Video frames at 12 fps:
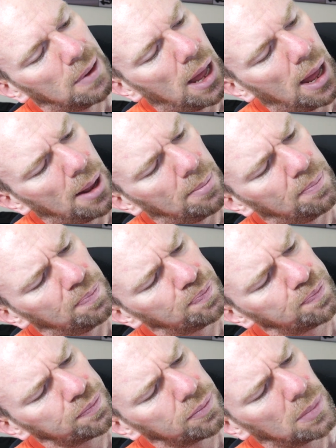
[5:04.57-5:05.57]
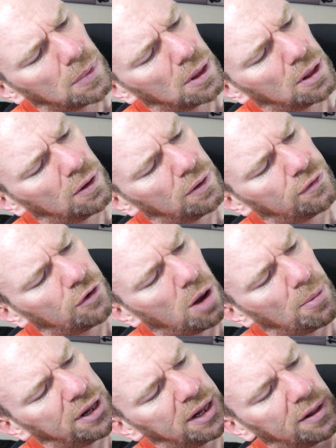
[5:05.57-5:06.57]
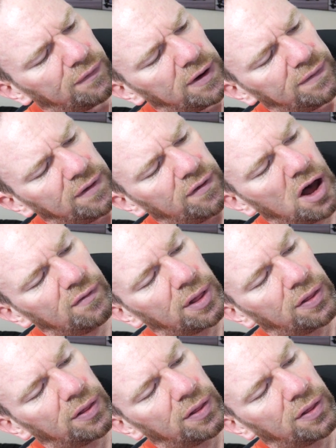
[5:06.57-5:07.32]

So I'm on either the 55 or the